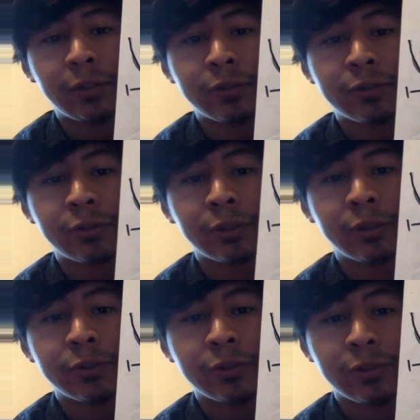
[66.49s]
closer and
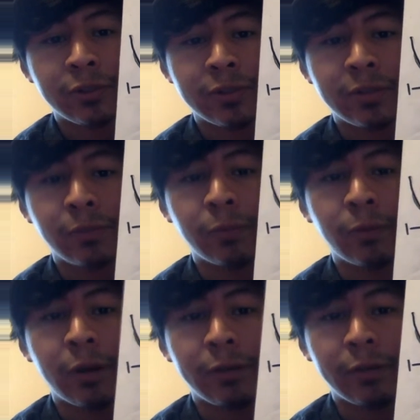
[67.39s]
closer to some
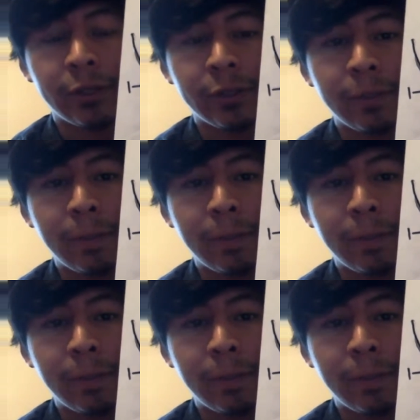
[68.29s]
y value.